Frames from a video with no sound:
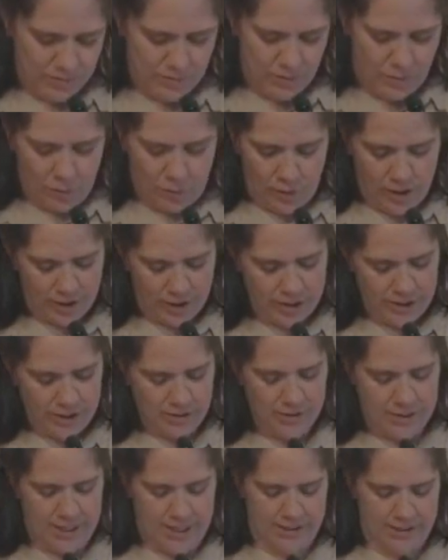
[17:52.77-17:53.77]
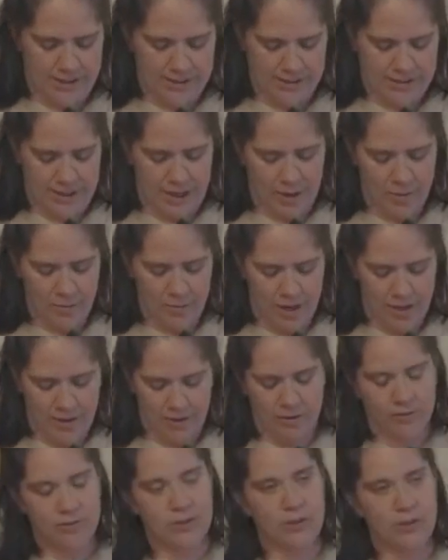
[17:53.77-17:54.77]
Where can you take the Scout motto
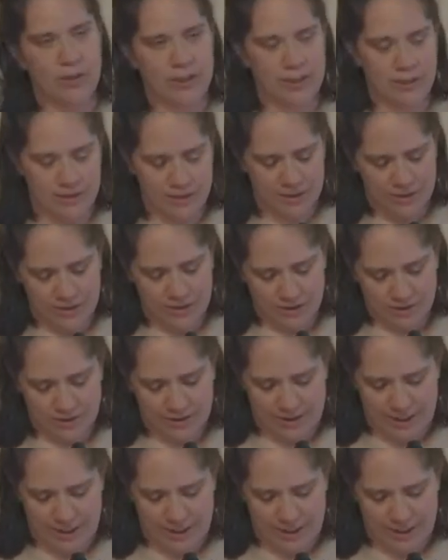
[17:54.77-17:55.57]
of doing a good turn